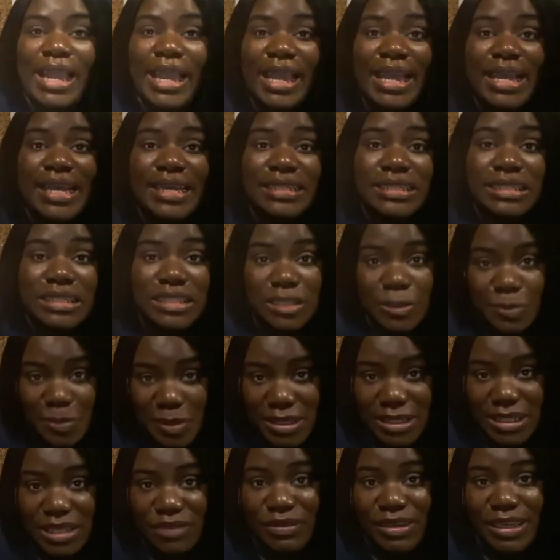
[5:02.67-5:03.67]
and
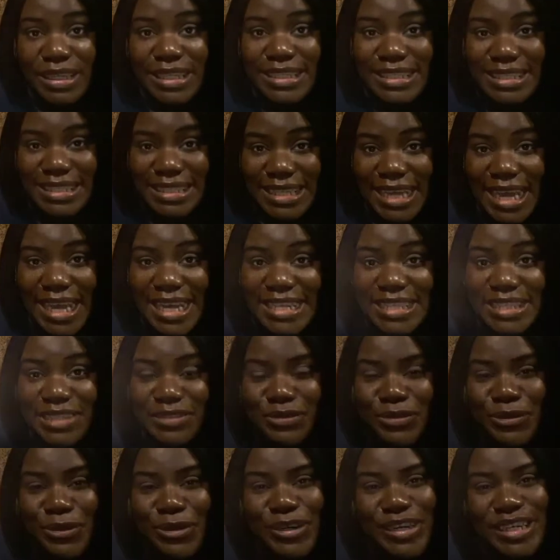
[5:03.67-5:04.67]
specifically designed
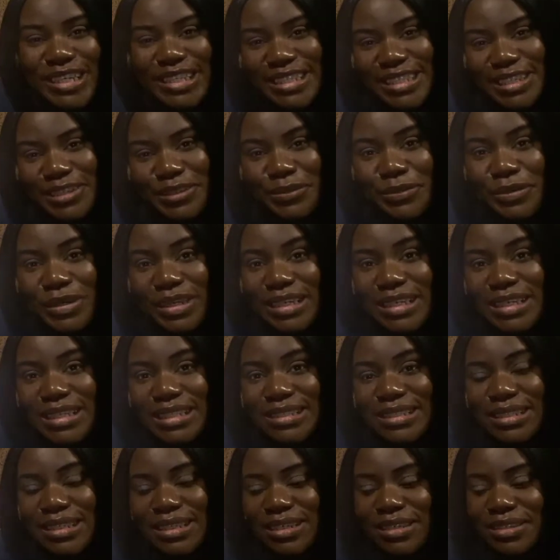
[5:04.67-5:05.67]
for little
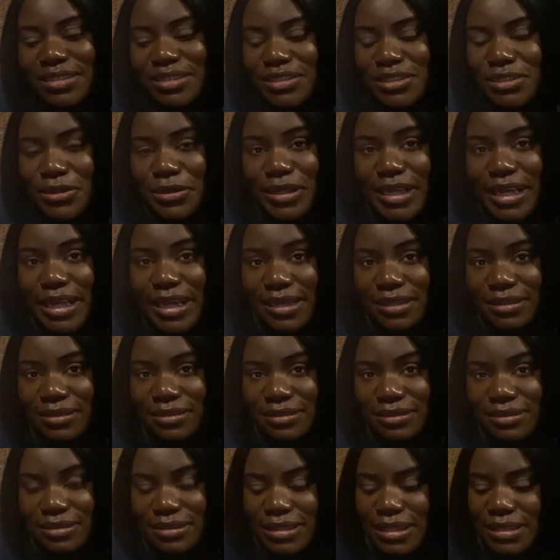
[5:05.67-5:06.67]
ones. So yeah,
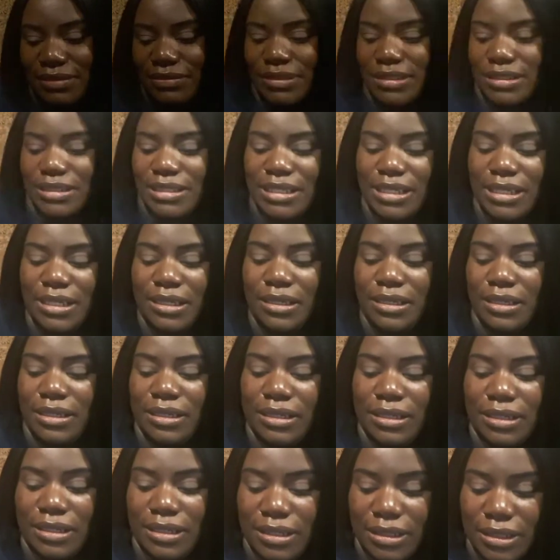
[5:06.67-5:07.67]
definitely
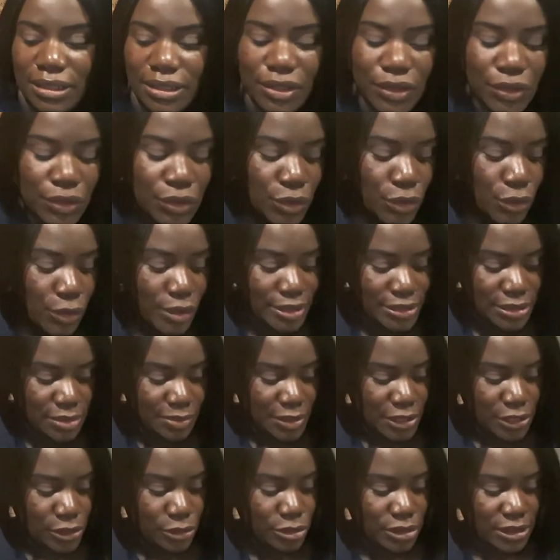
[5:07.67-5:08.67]
going to
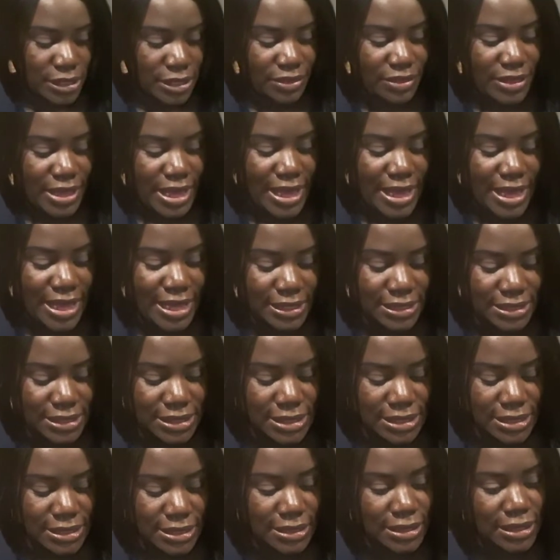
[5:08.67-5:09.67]
be using that.
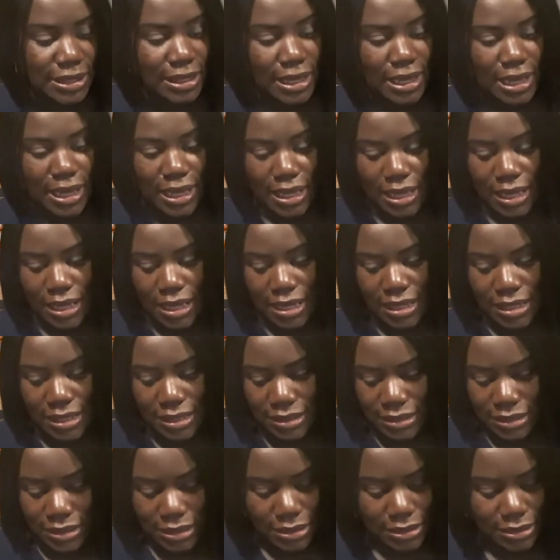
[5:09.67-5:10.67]

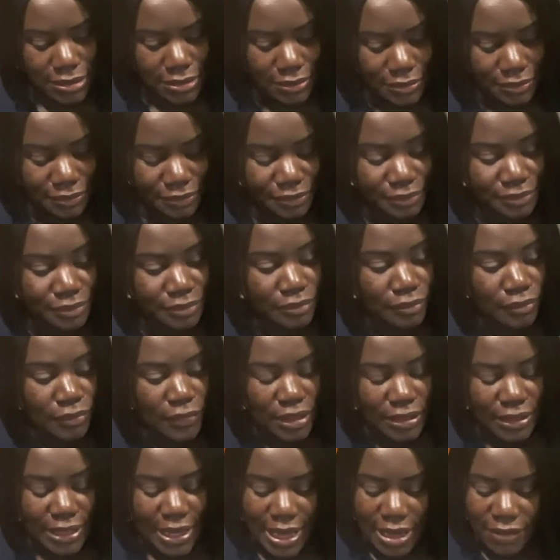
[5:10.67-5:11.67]
And
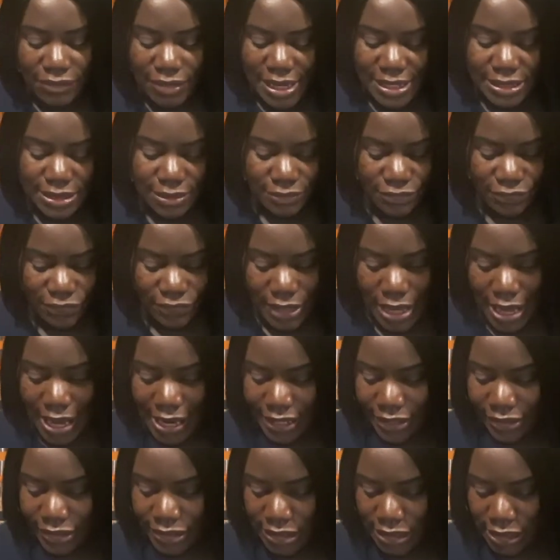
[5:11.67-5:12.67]
they have like some
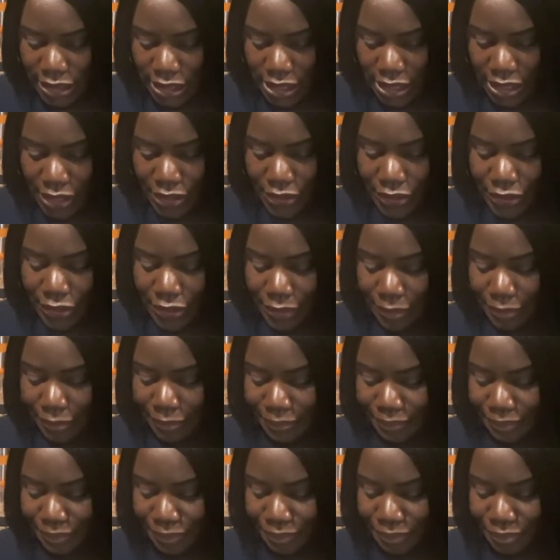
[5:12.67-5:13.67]
flyers in here